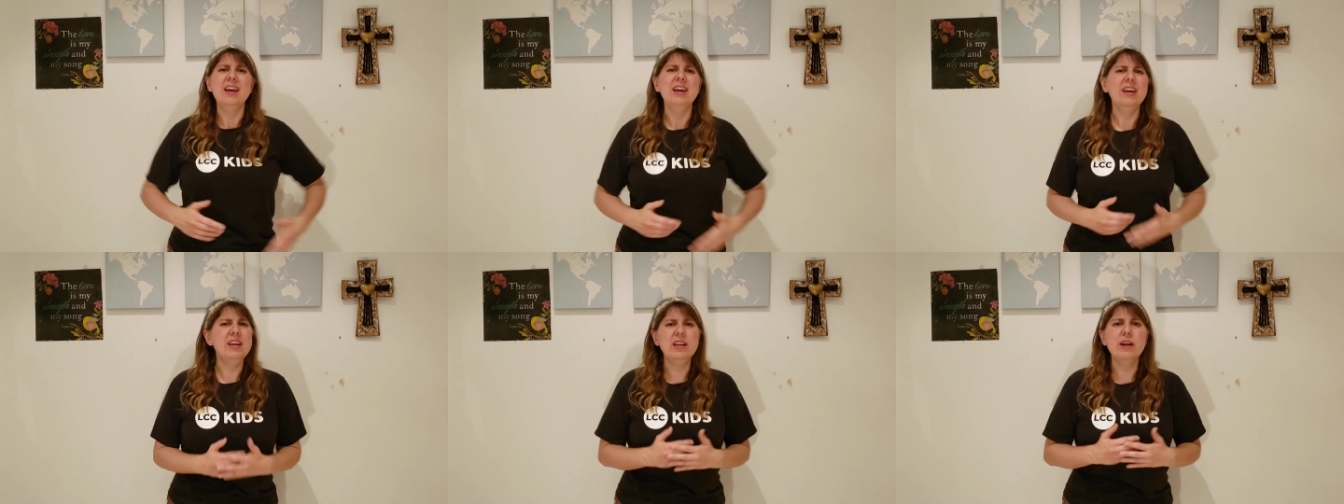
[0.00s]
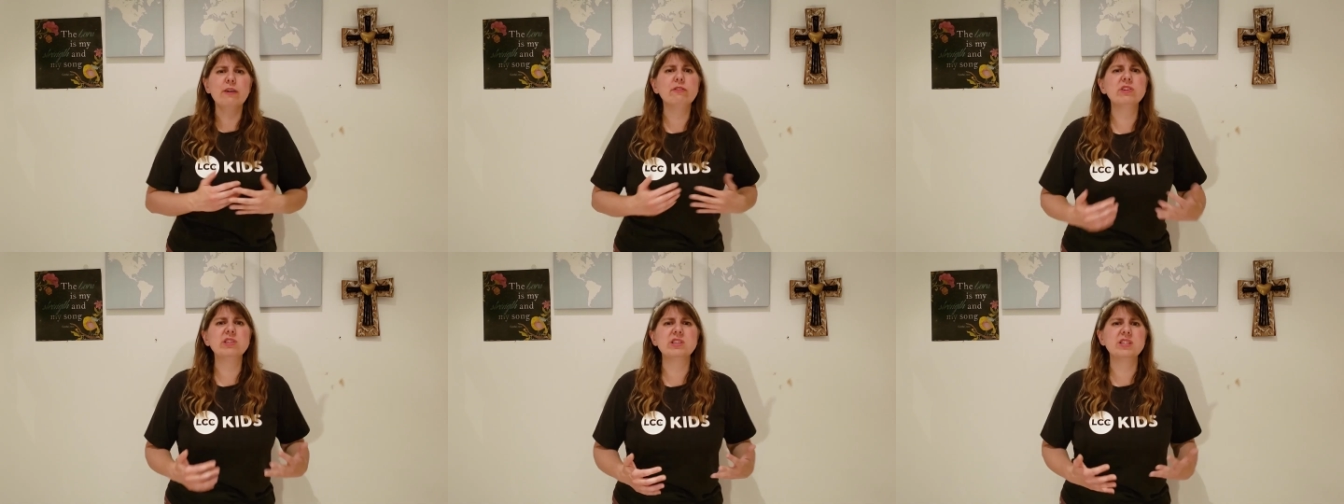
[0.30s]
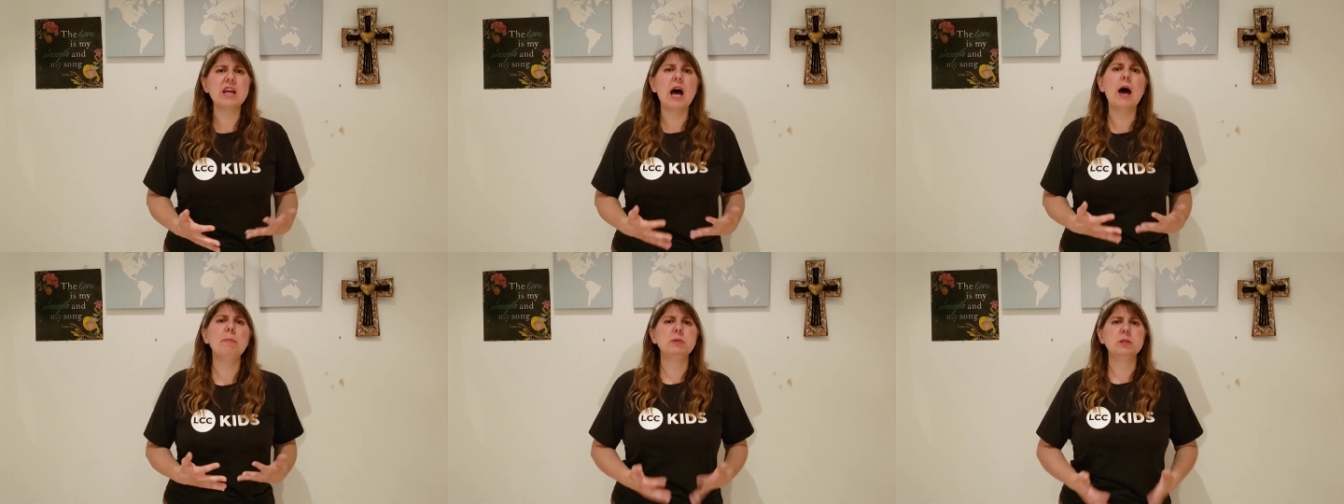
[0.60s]
He never
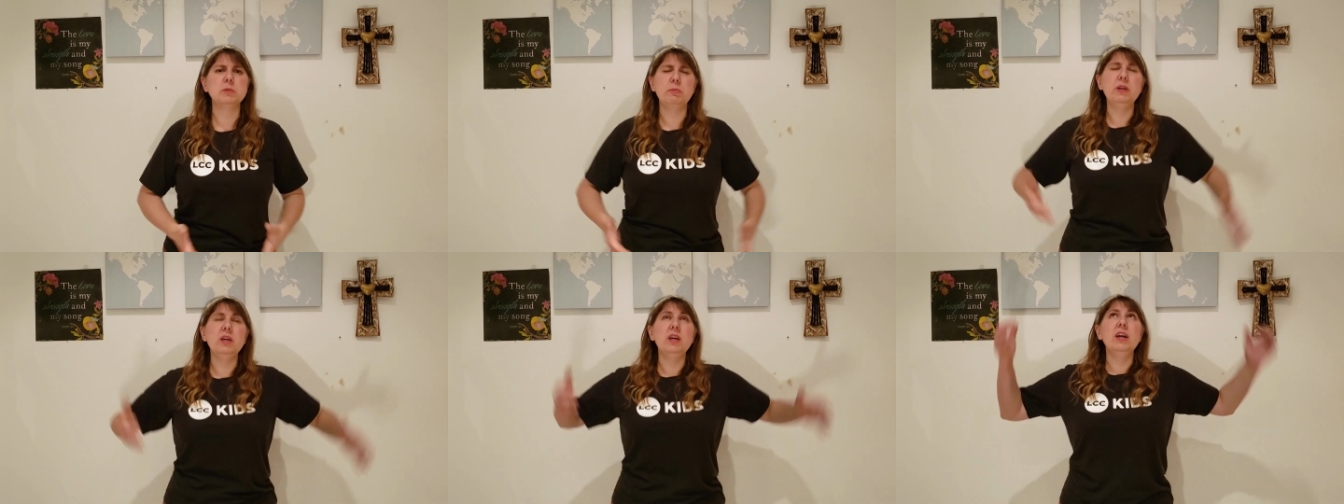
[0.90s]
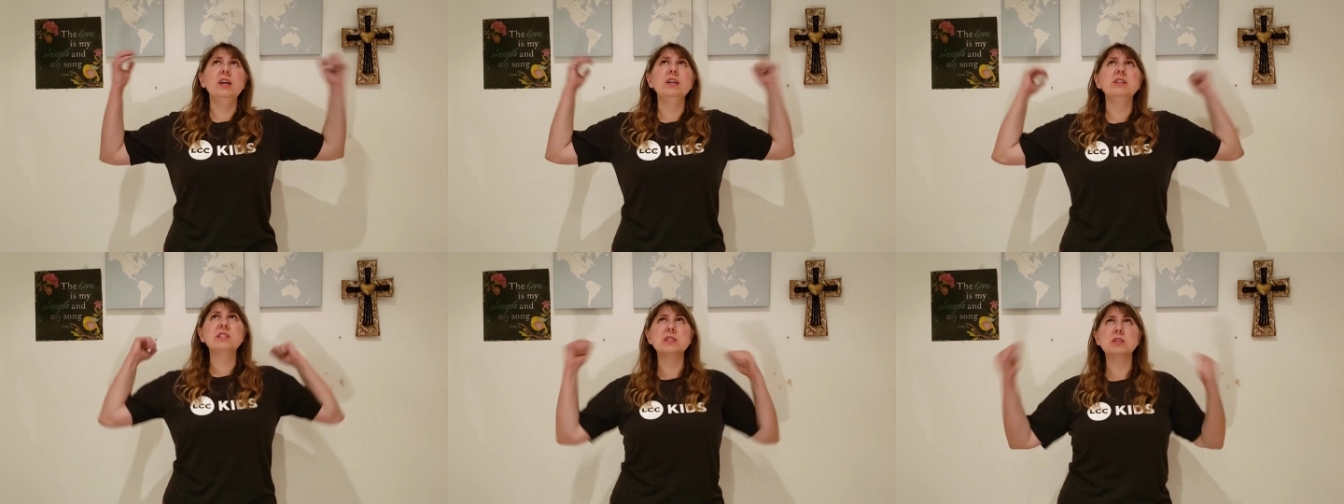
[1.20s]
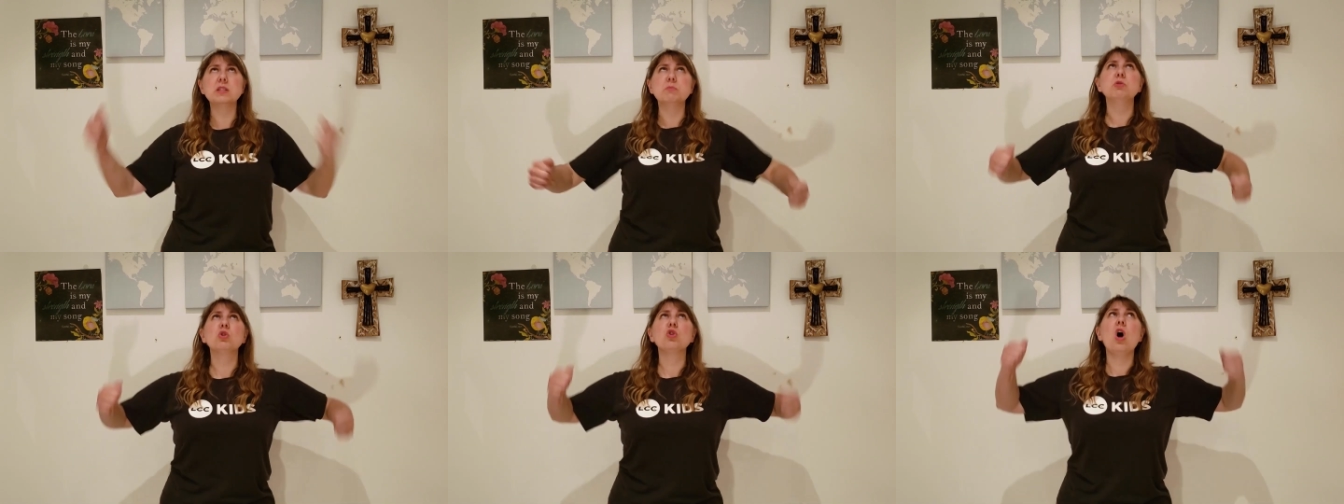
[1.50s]
stops being
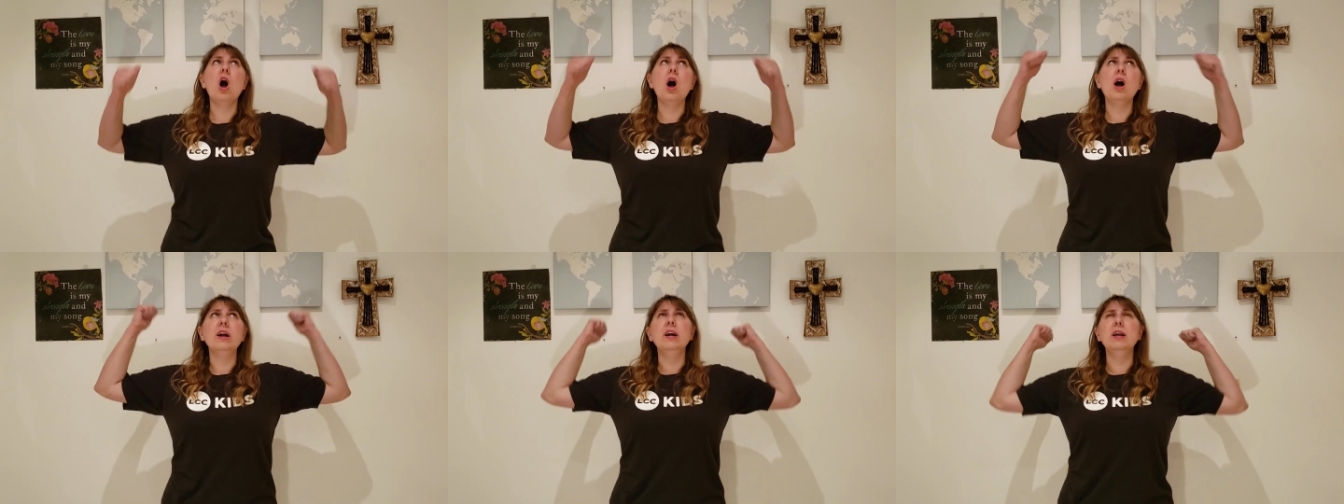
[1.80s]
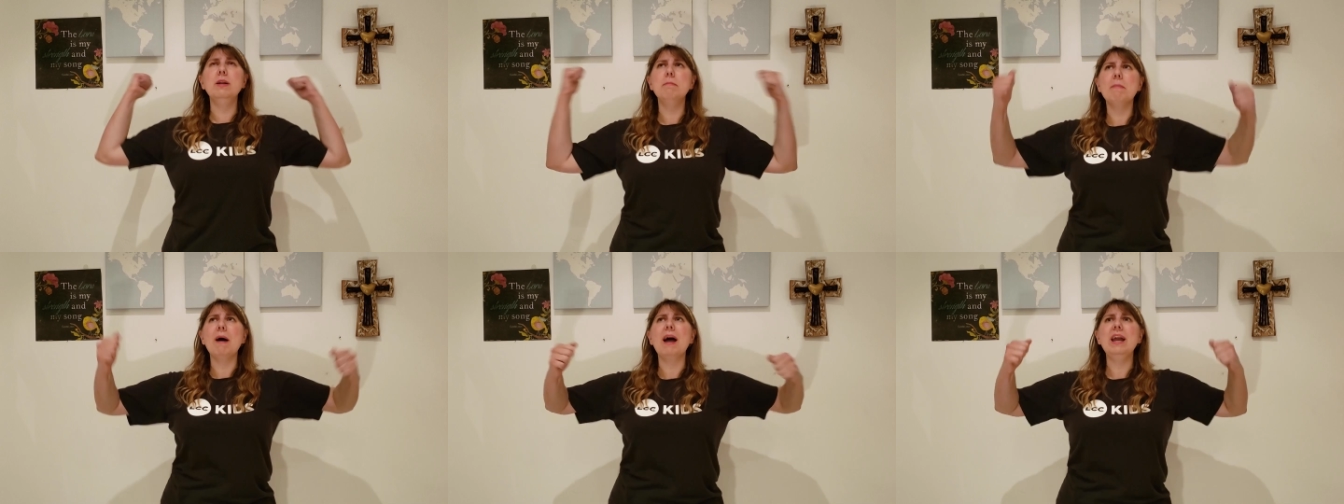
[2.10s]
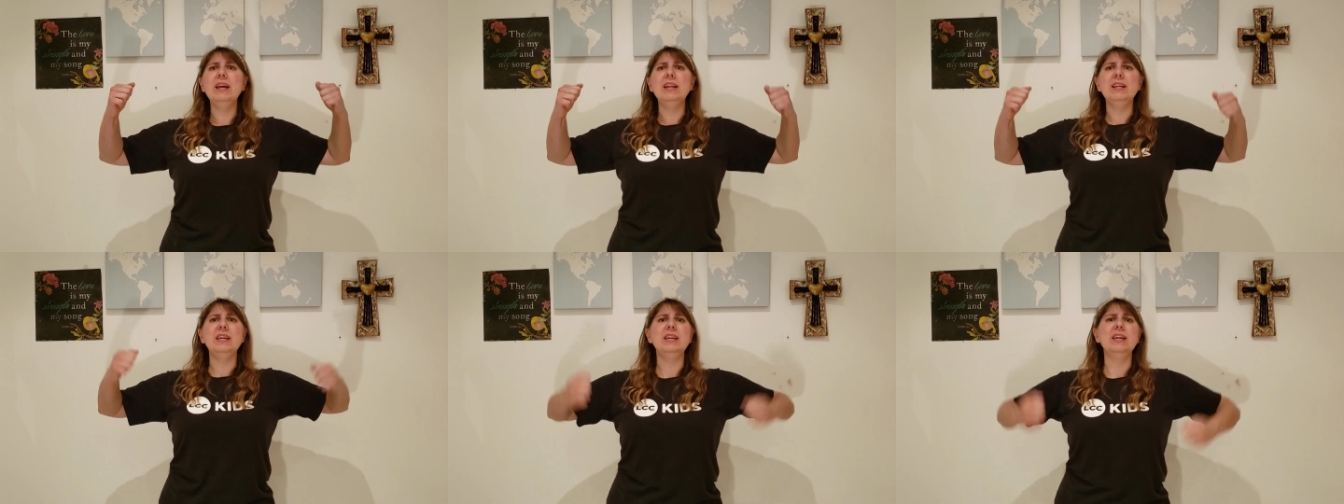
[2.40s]
strong and
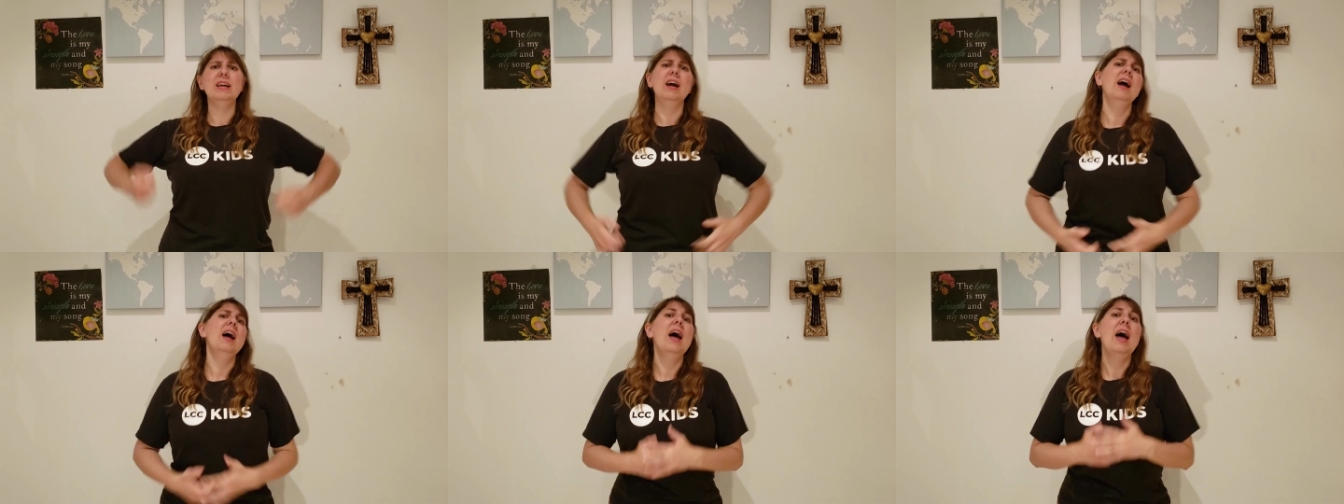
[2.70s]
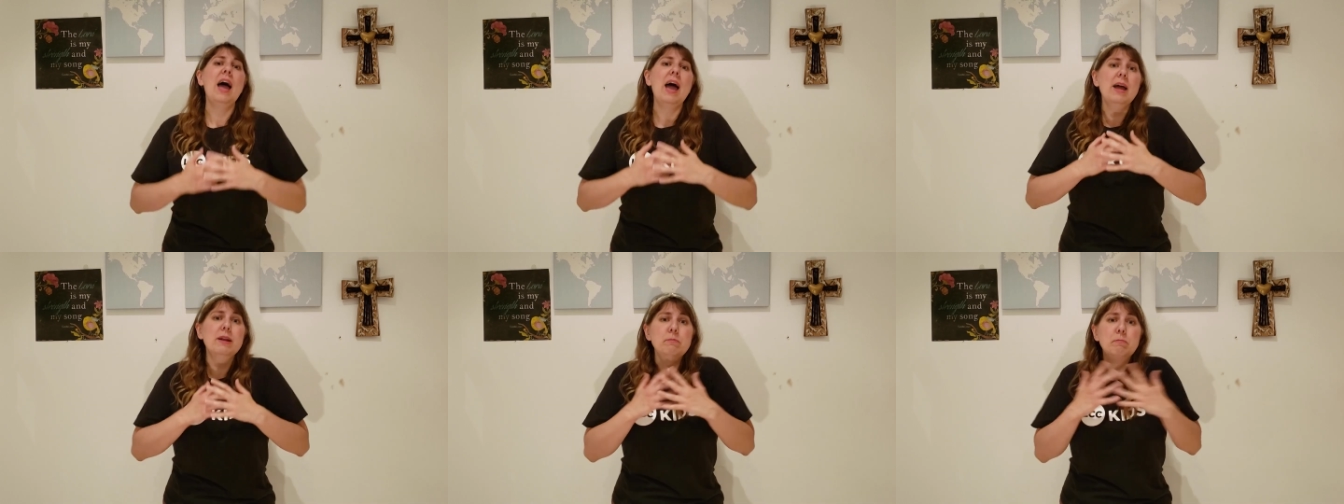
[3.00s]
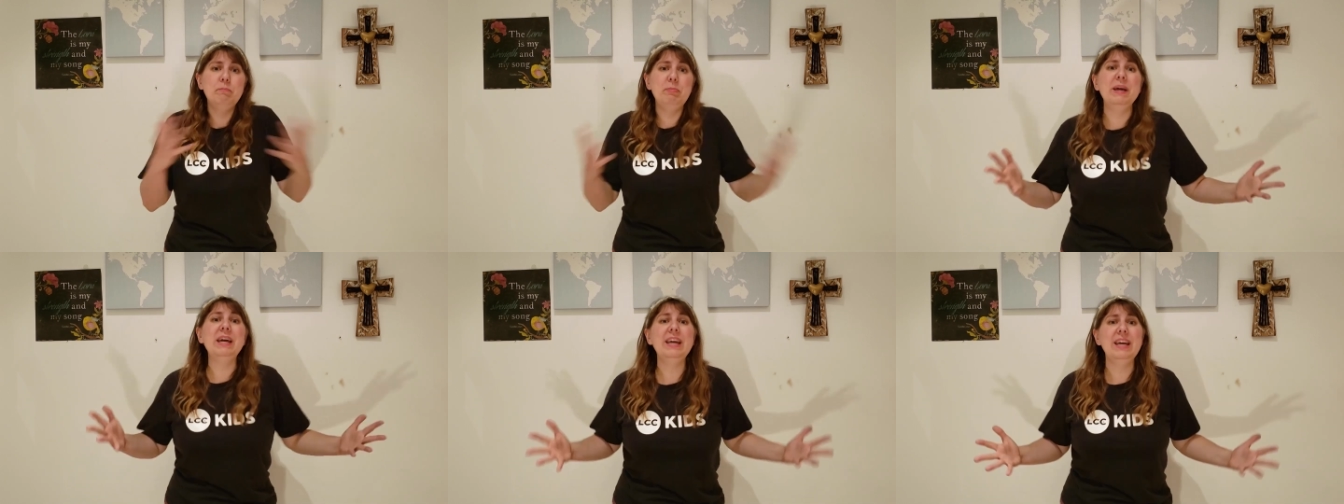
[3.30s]
mighty
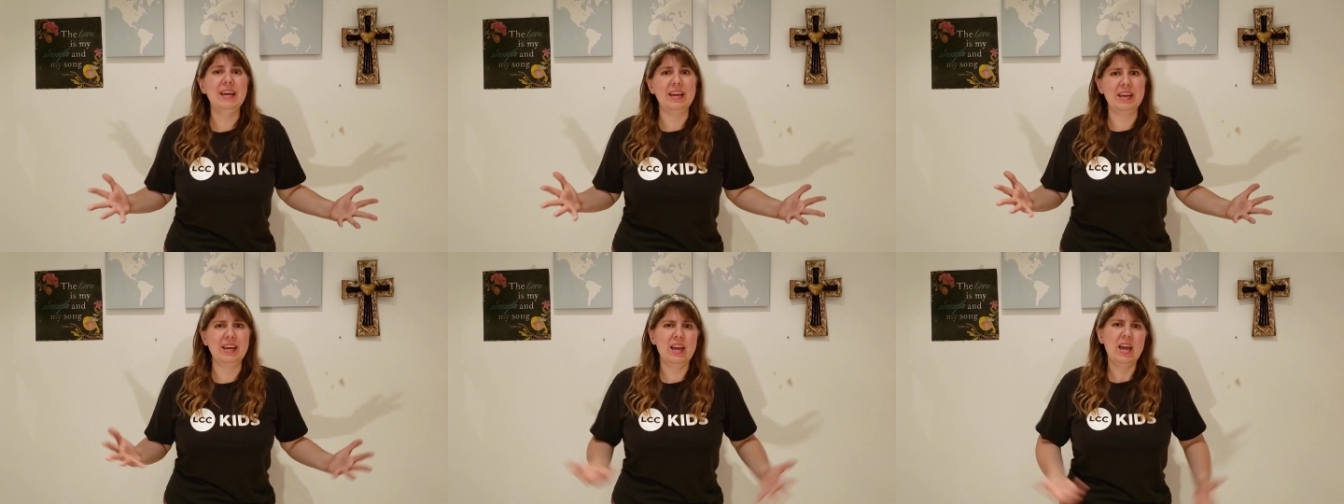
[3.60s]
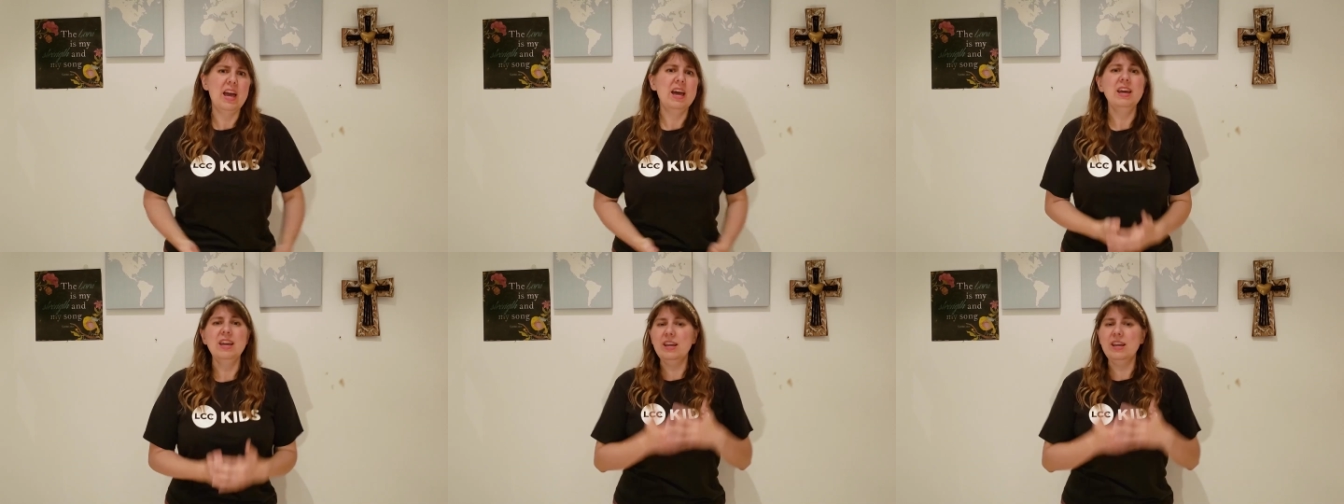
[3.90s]
and big.